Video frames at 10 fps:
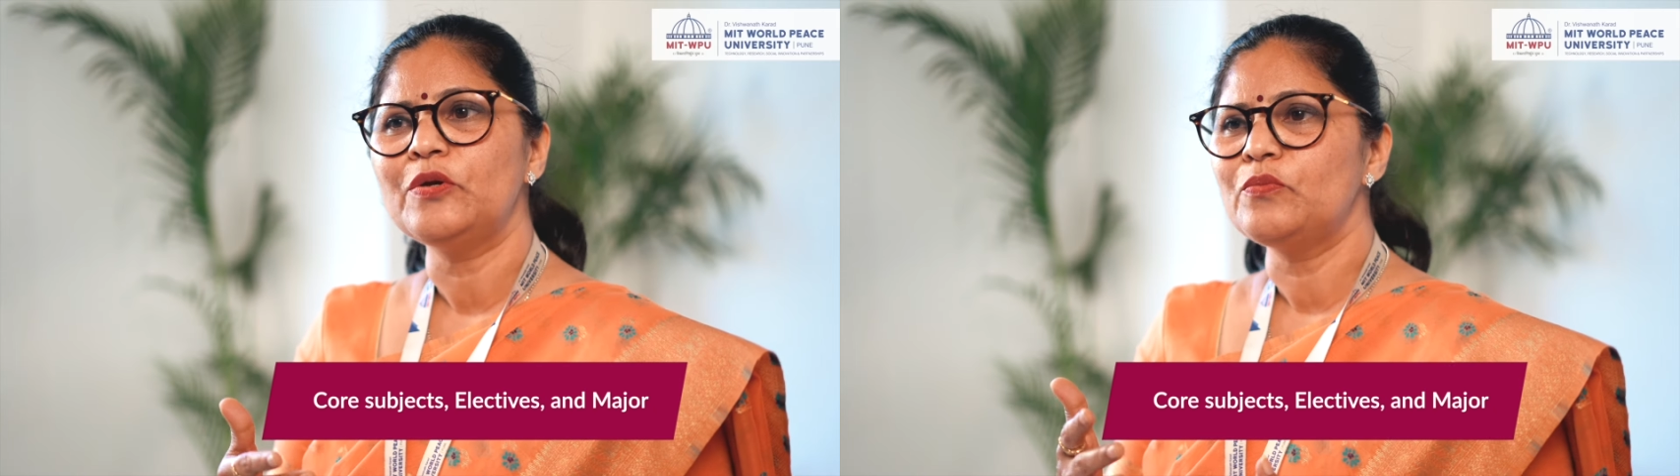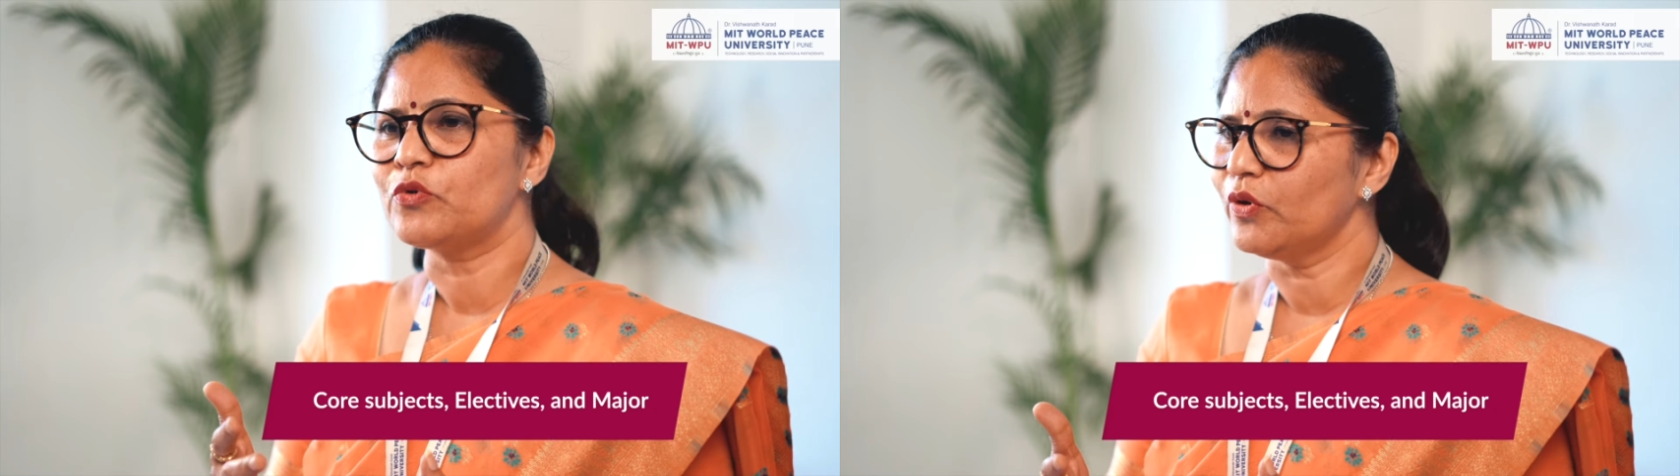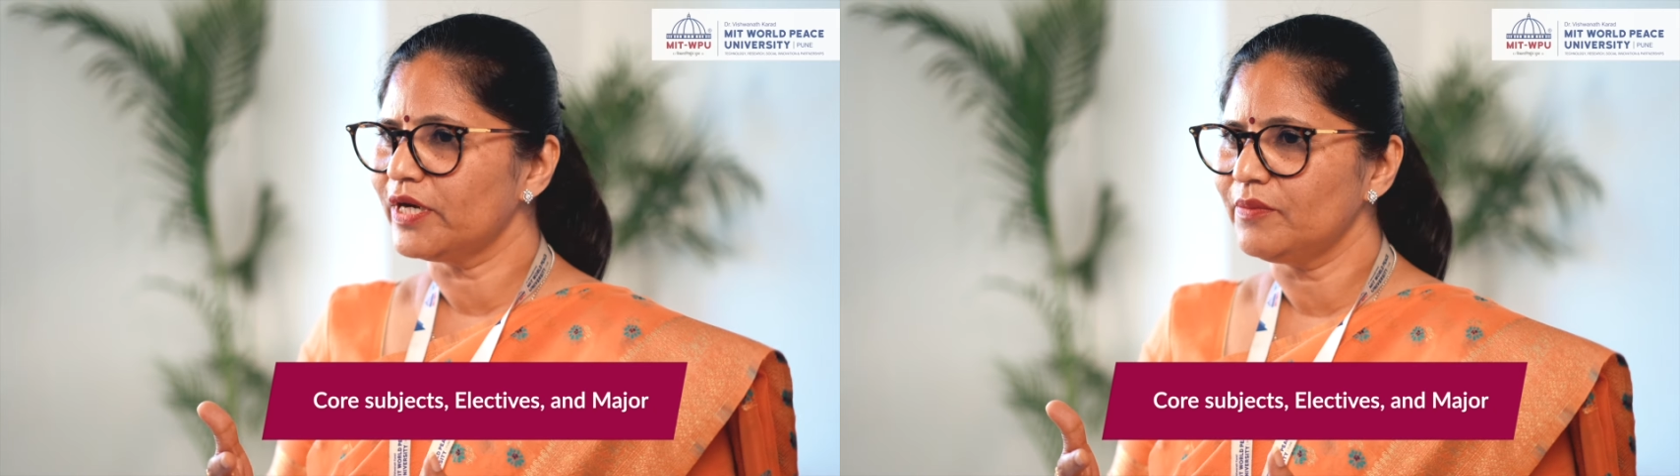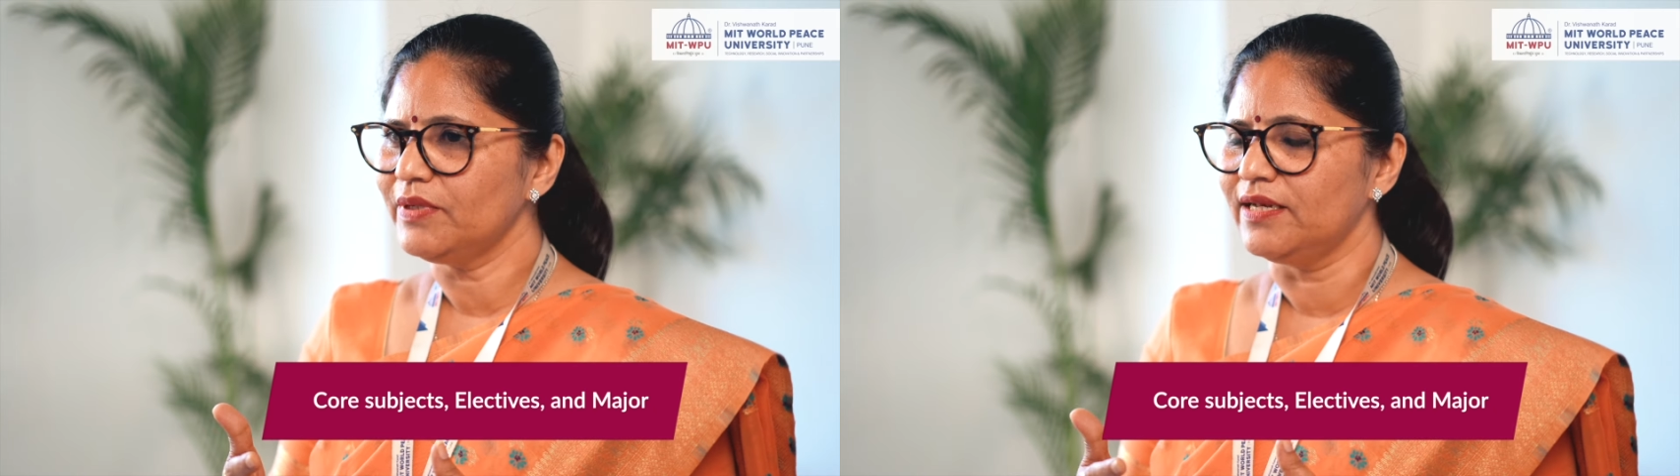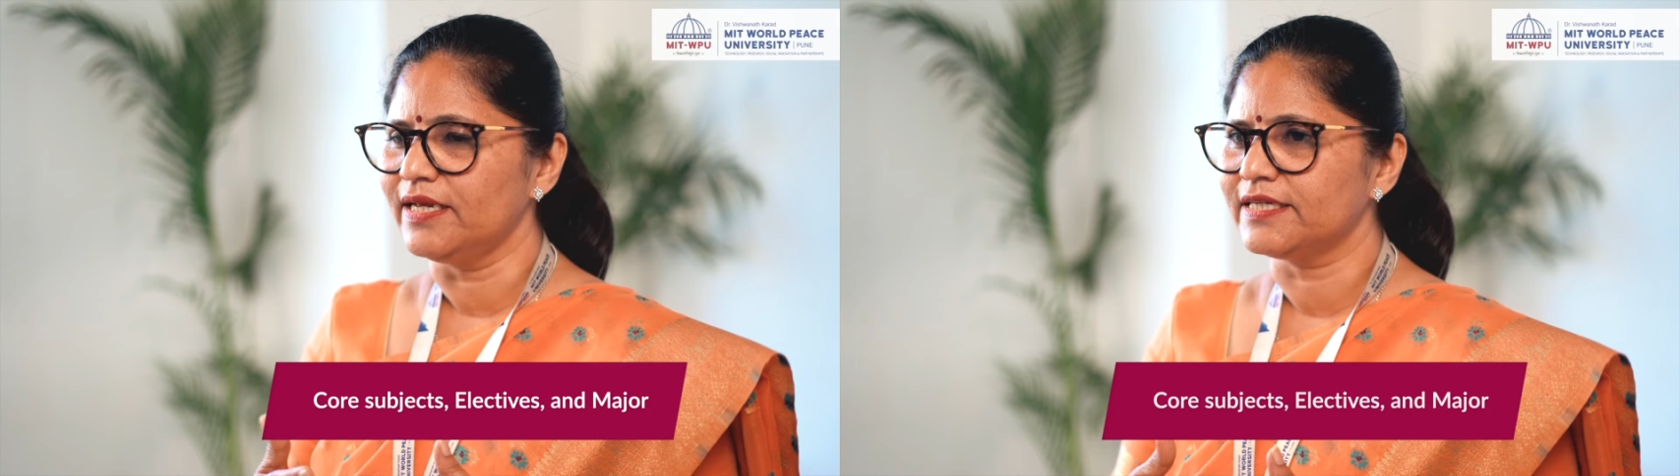program
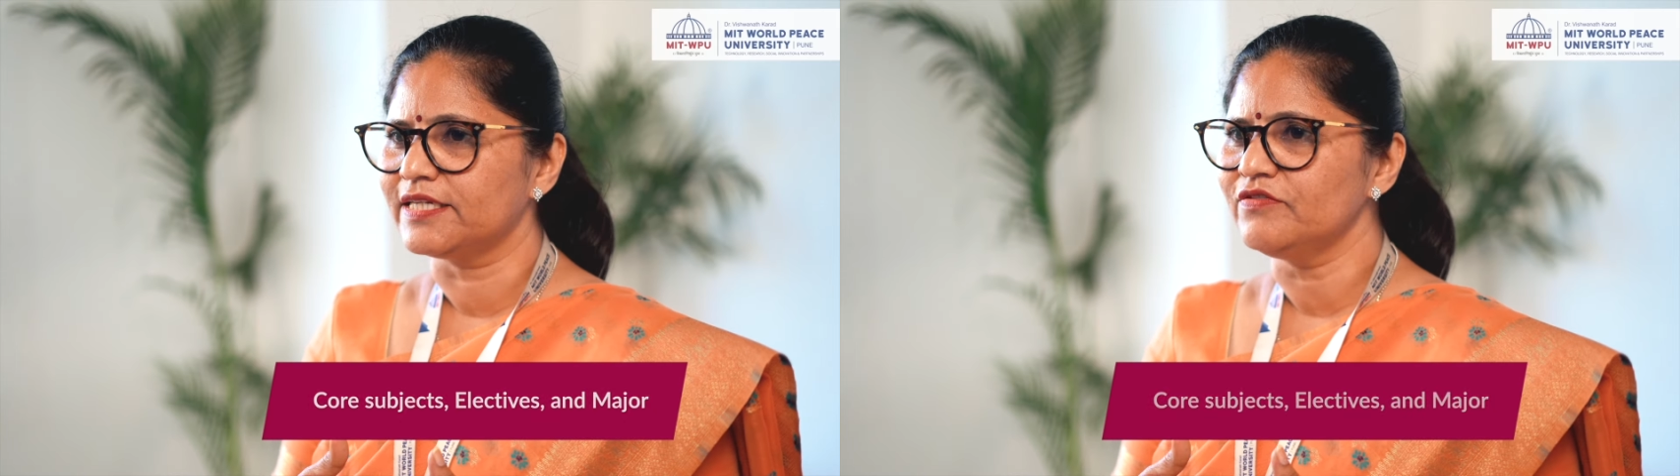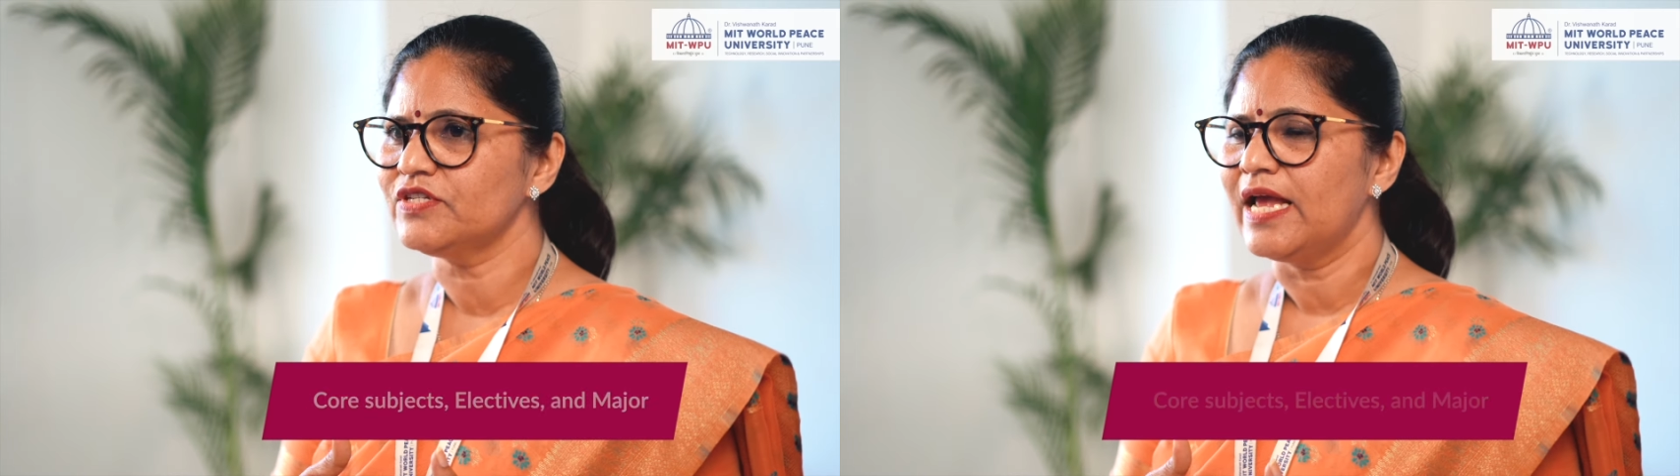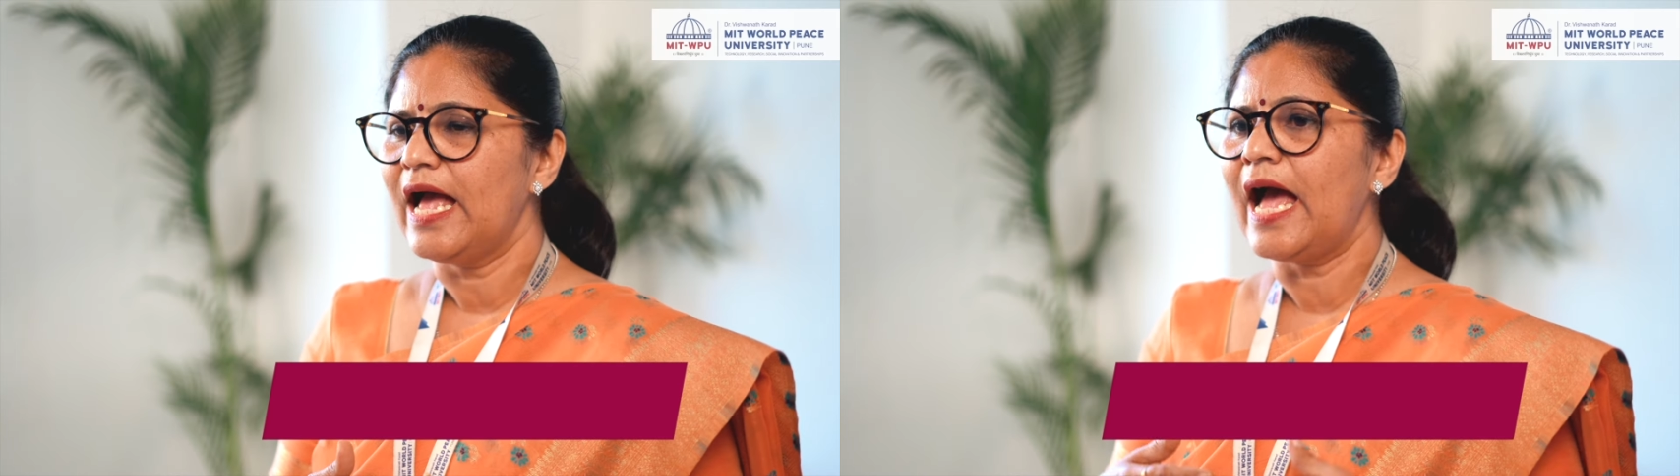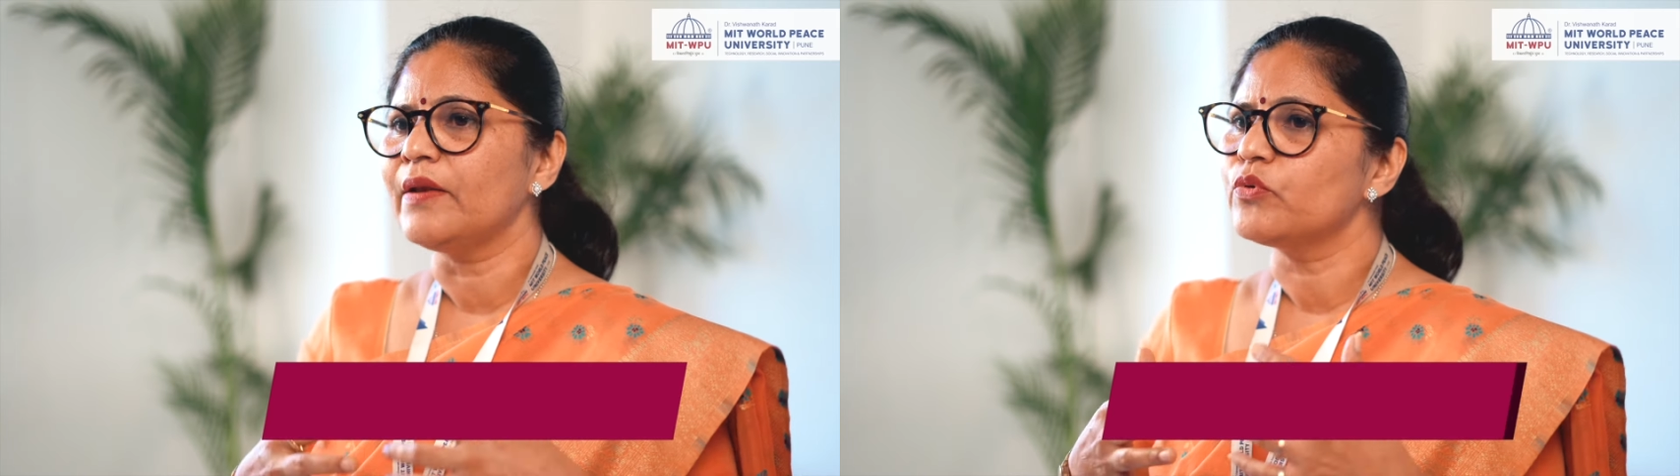electives and